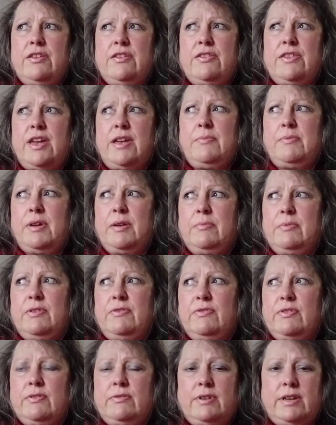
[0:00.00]
they make me
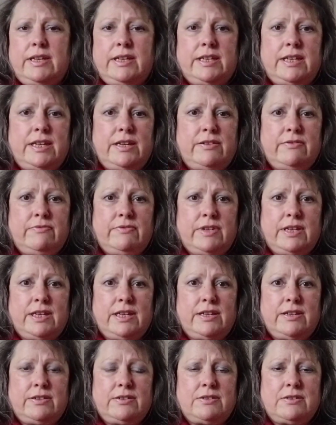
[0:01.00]
feel like an
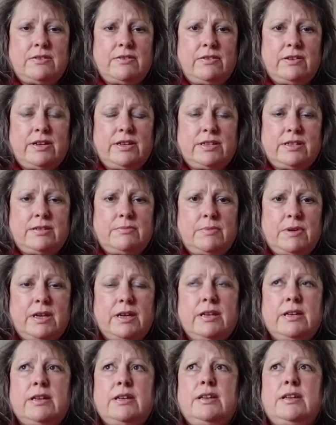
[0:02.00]
inconvenience, not a
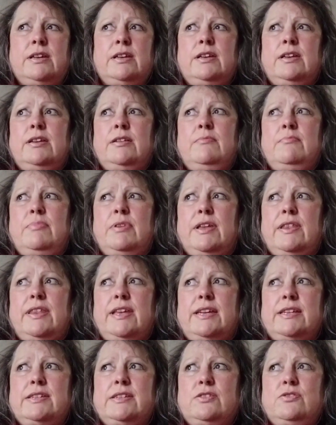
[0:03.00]
customer. But
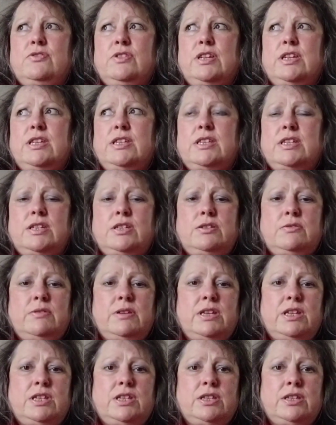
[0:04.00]
that's a tricky
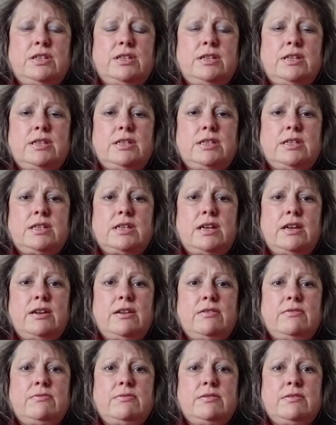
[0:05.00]
situation,
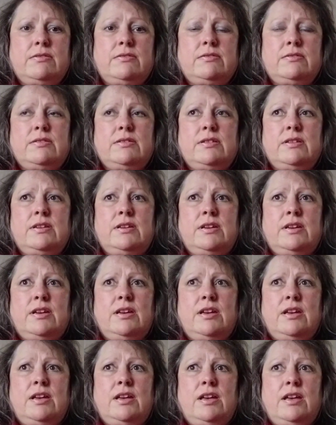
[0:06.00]
so
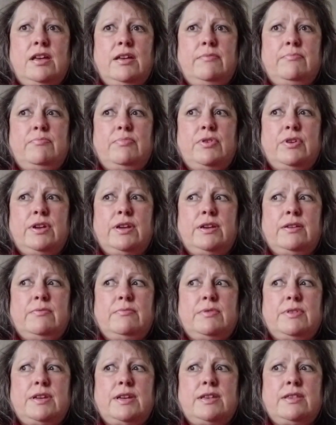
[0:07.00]
I'm putting up
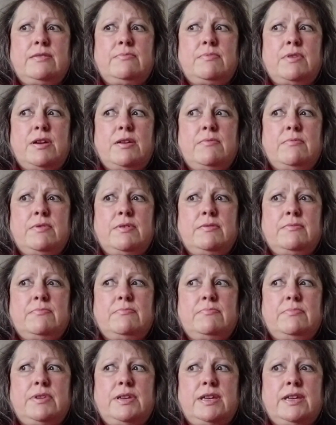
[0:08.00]
with it at the moment
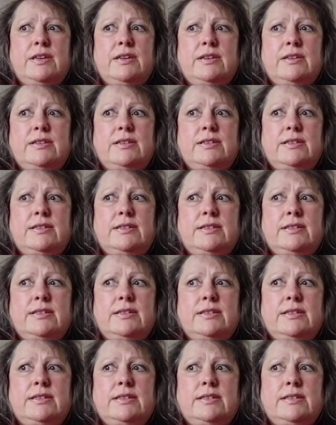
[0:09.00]
because,